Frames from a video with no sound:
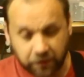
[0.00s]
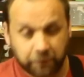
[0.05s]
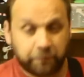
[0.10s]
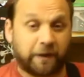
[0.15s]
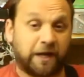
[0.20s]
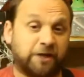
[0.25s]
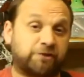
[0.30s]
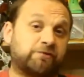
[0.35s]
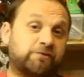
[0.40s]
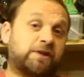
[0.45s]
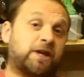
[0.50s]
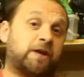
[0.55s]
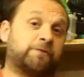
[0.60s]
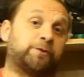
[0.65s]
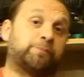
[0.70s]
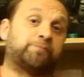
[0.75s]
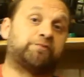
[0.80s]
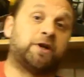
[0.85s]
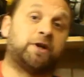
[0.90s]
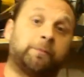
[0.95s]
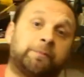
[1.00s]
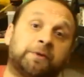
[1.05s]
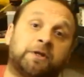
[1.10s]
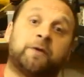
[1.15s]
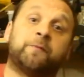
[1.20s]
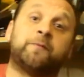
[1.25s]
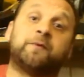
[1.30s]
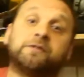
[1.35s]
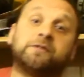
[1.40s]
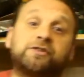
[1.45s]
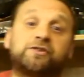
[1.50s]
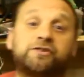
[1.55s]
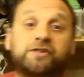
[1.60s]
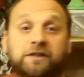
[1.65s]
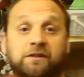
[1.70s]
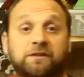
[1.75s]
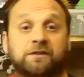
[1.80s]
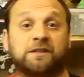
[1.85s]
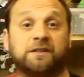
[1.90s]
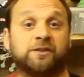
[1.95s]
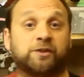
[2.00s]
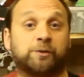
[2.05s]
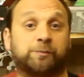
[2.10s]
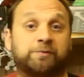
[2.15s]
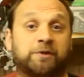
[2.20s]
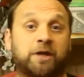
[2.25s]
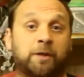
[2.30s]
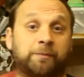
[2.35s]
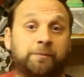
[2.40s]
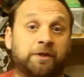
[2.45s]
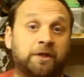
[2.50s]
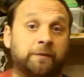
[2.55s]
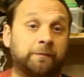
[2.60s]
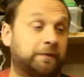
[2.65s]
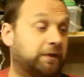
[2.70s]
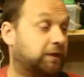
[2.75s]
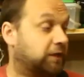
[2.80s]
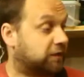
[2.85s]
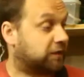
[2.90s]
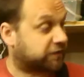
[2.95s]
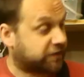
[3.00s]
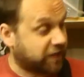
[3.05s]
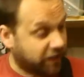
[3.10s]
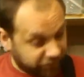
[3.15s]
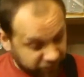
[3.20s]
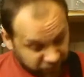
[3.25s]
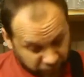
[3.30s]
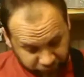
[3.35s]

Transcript: Battery life's a problem, shielding's a problem, it's never going